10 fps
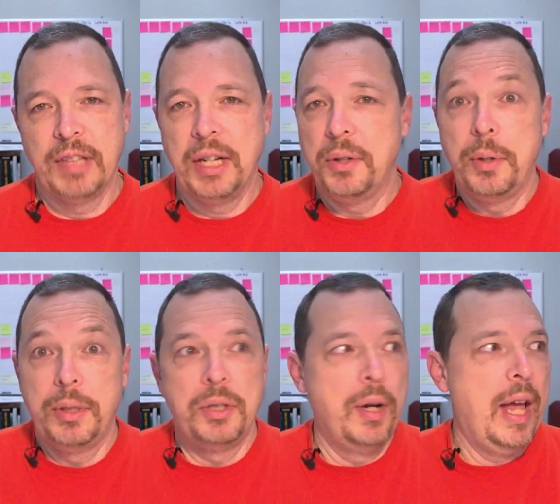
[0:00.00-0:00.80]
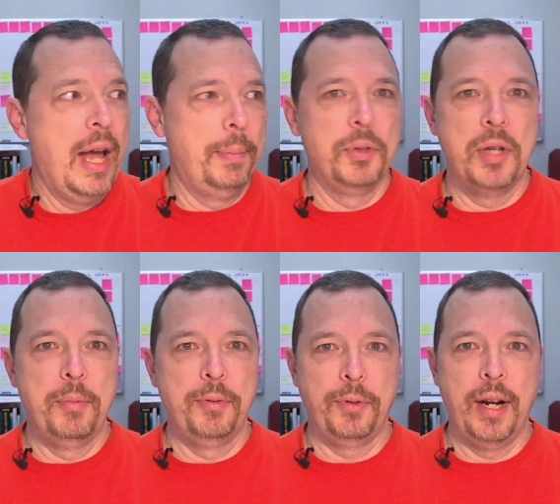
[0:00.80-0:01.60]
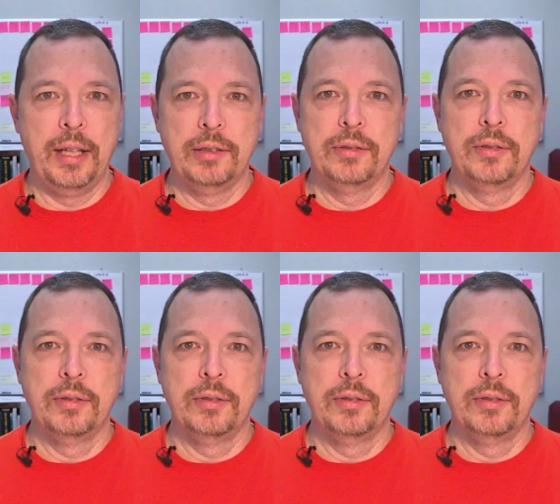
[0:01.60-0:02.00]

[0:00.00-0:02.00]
I don't know what's going to happen, so I'm afraid.